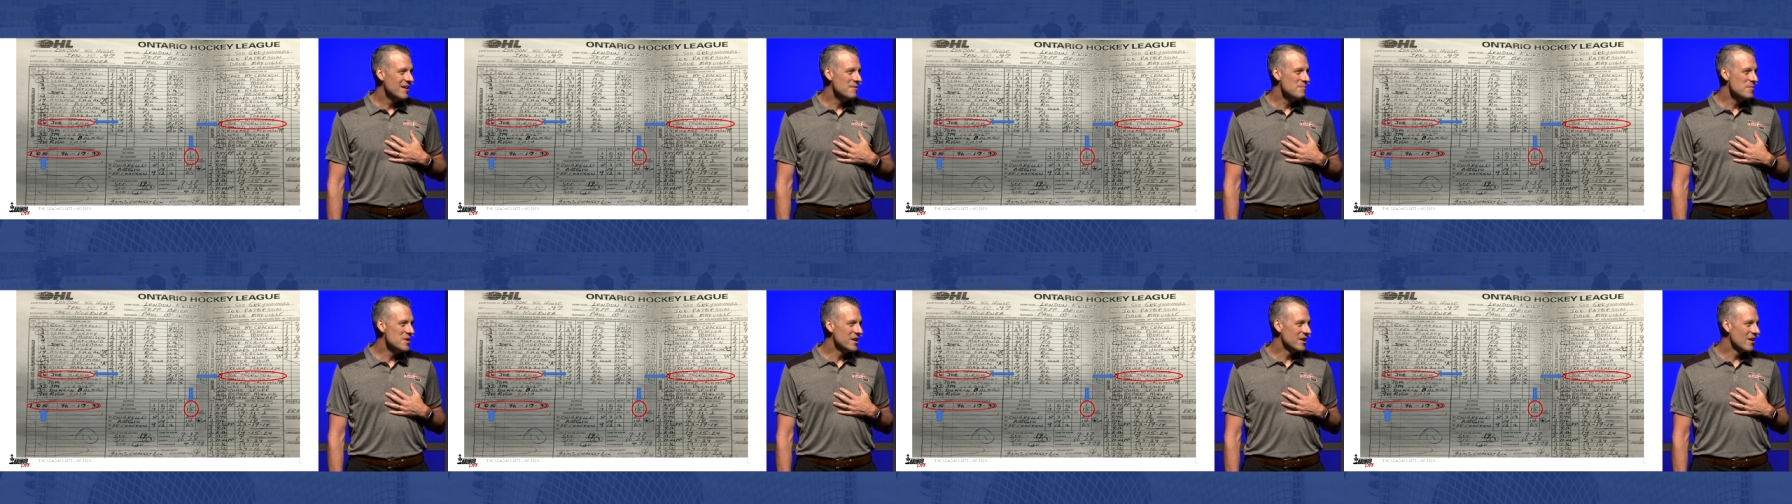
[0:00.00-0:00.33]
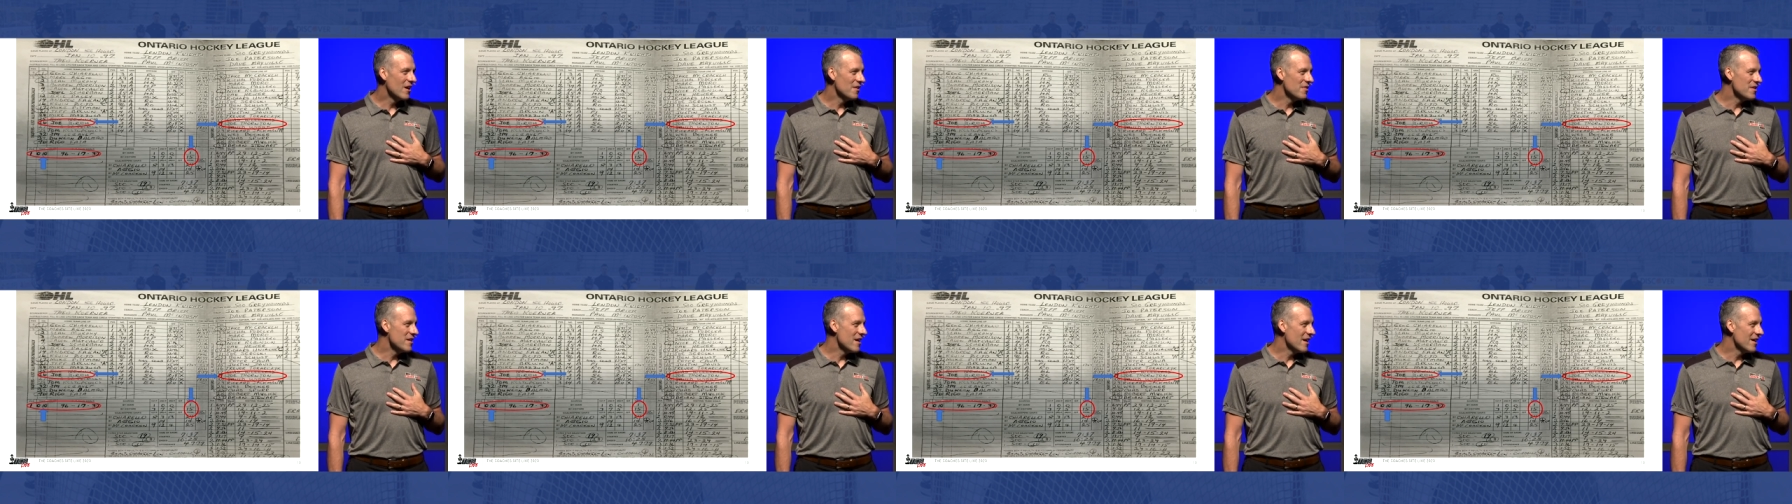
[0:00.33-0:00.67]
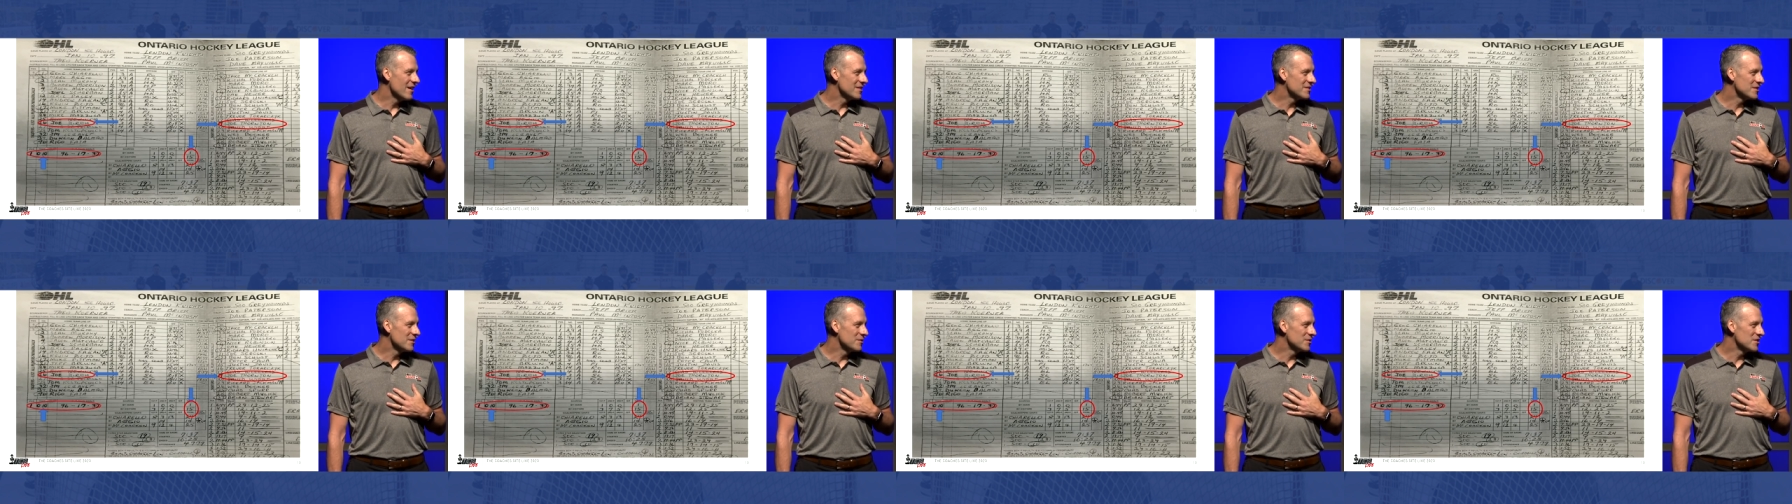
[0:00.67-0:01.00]
in being on the
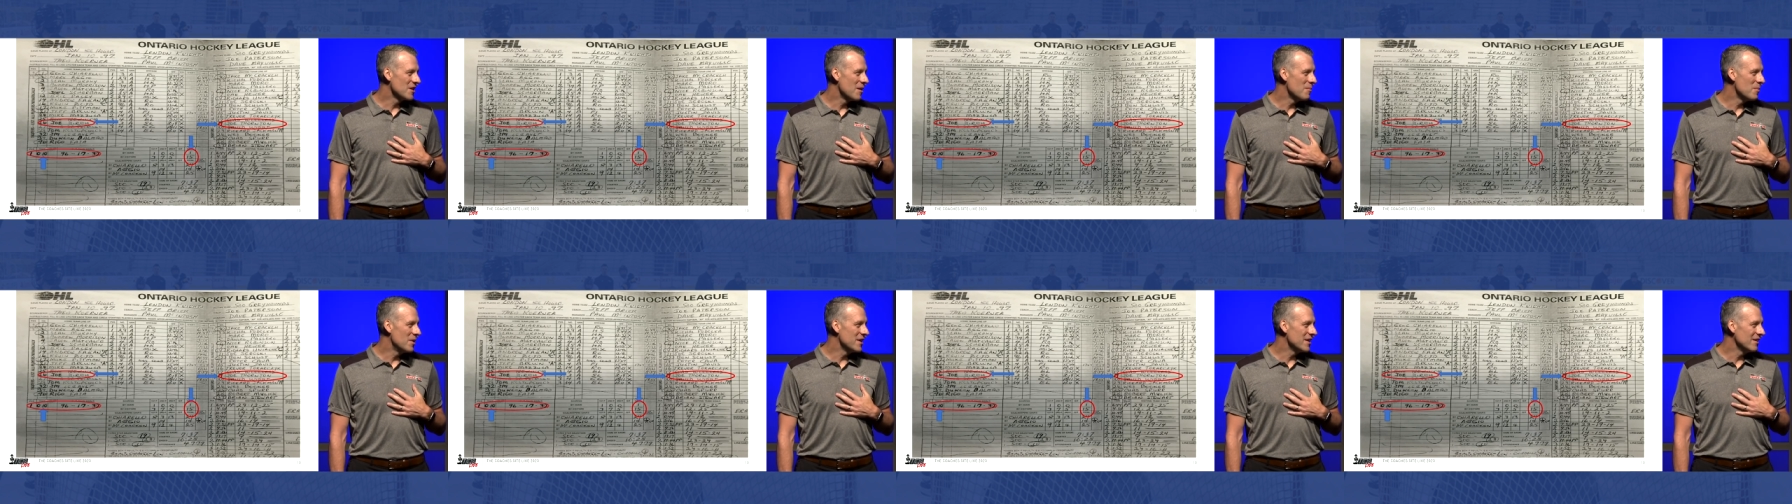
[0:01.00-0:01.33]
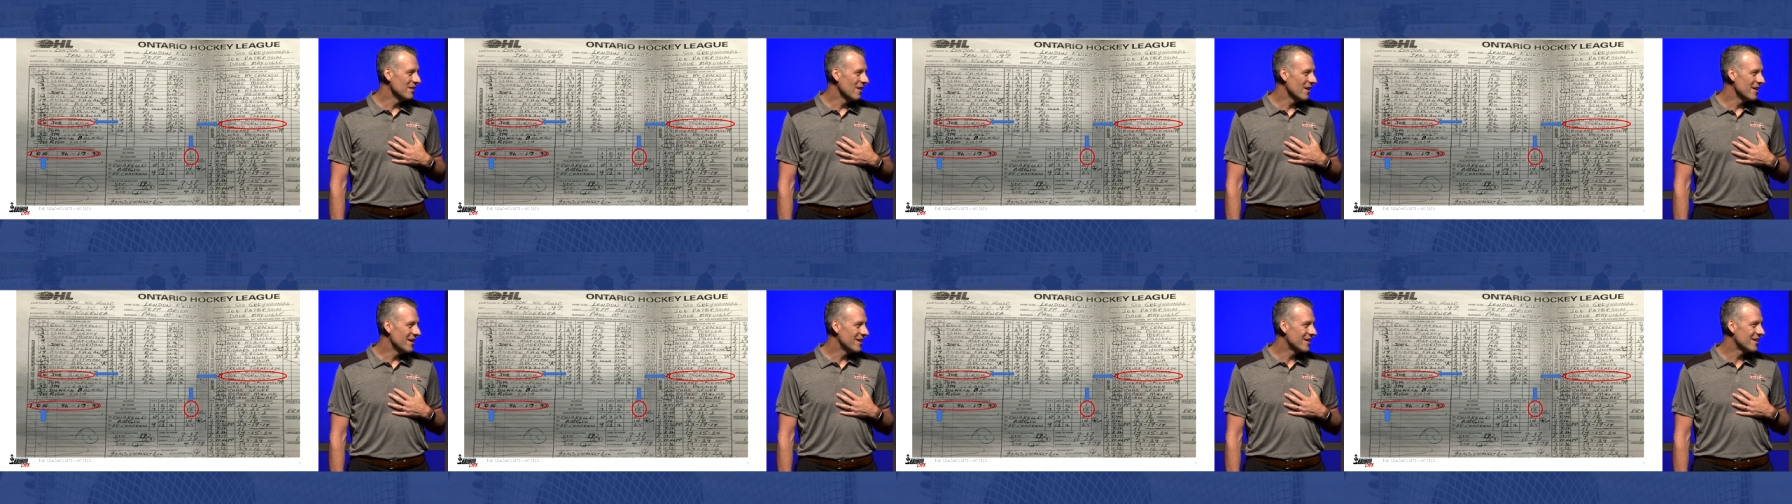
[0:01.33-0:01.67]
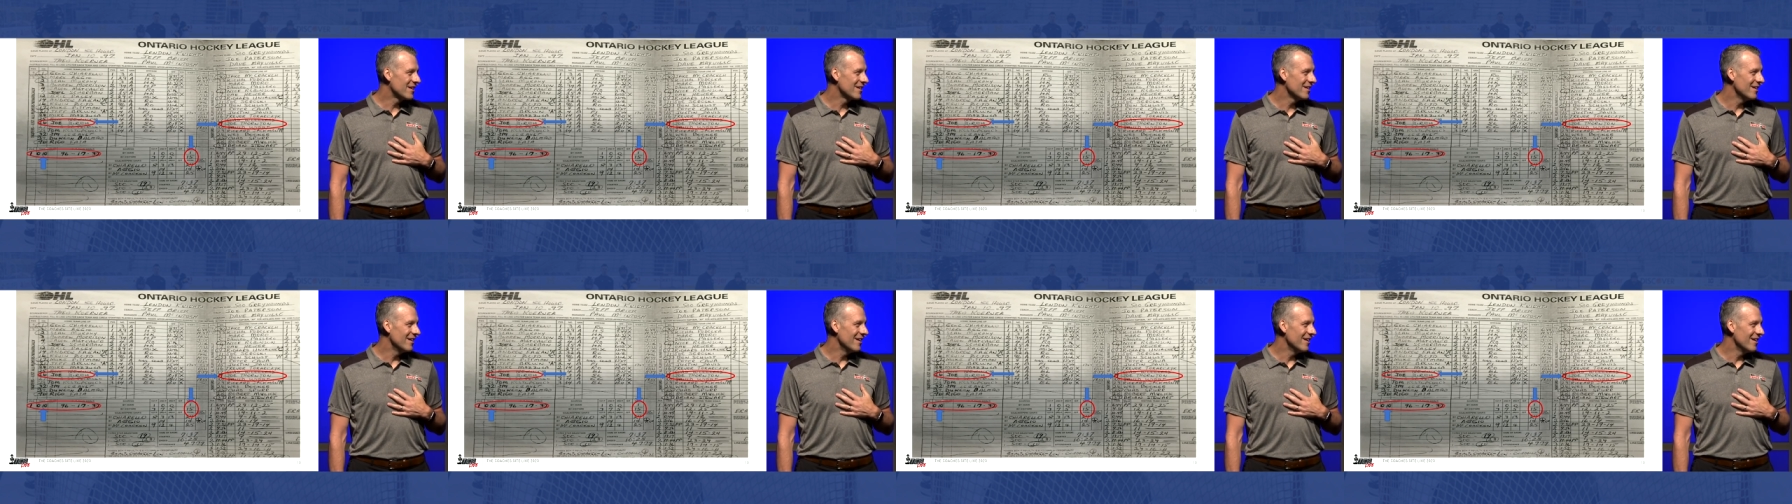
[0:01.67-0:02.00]
ice of somebody like